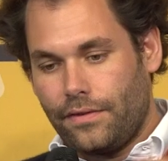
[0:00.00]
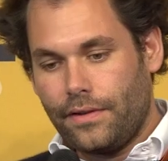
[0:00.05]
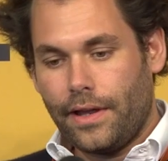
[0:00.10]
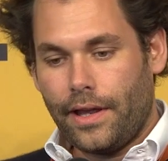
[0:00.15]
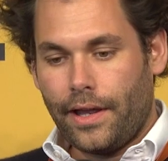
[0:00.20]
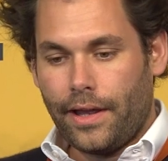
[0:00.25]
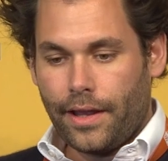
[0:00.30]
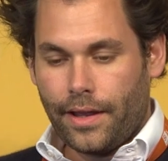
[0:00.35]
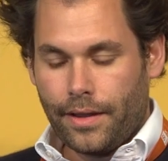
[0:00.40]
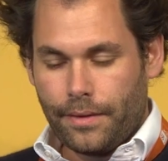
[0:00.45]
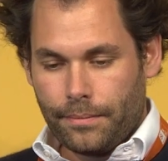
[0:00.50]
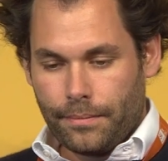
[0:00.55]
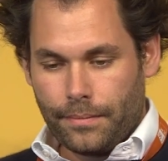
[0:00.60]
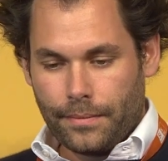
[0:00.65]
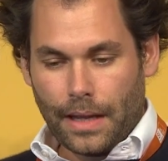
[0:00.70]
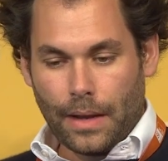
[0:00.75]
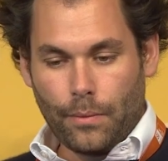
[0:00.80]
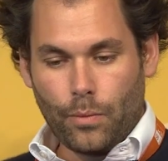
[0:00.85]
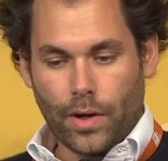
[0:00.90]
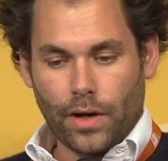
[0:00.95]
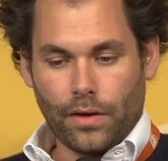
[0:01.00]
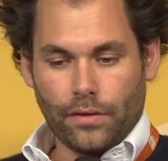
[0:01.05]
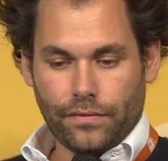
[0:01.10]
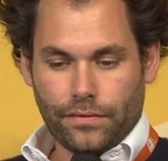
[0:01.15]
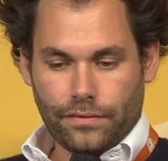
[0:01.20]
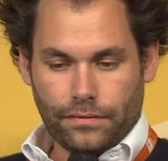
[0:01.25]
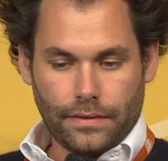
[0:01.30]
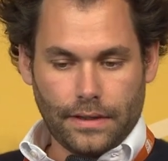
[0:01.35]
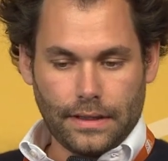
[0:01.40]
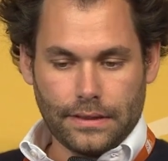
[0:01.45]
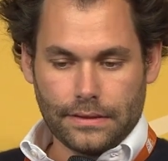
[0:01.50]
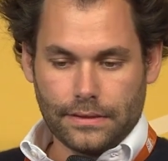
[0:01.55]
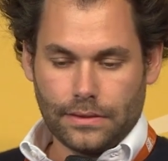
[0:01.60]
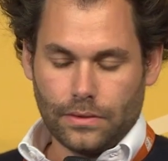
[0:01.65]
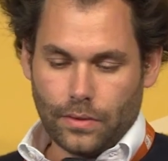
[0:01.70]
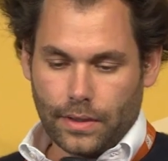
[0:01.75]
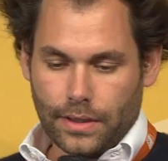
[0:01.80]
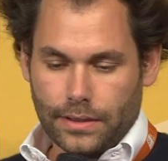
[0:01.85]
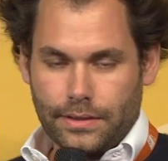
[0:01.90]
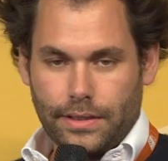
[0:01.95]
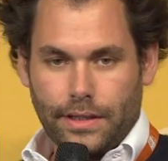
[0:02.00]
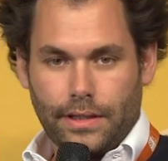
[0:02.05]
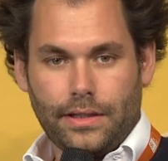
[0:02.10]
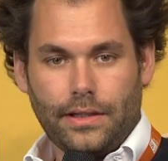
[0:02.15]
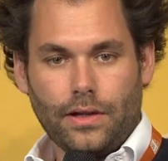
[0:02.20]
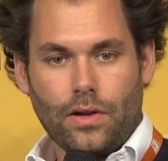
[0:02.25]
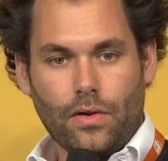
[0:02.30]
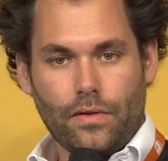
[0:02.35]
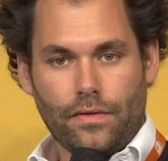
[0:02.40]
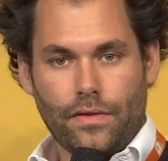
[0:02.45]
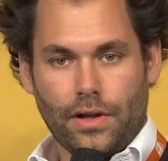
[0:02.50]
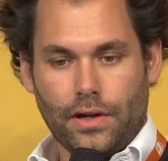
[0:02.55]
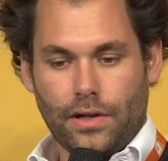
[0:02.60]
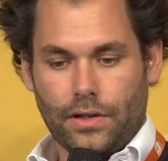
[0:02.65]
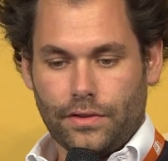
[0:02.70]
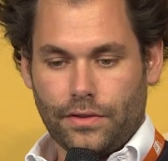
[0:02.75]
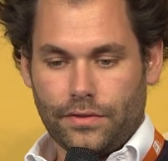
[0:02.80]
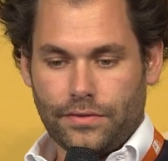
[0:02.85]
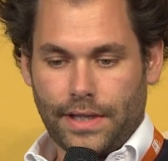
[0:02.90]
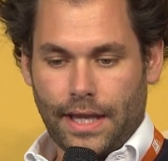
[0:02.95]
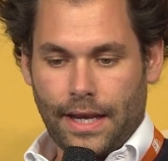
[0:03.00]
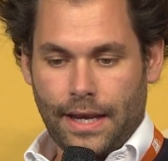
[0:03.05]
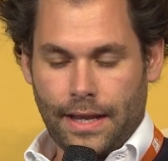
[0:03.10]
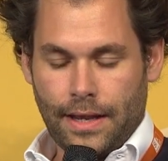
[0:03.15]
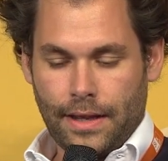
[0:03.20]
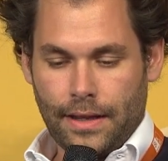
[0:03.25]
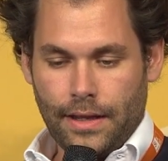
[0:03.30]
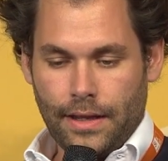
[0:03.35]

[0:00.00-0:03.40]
I'm one of, as Luca said, the co-founders of Sender.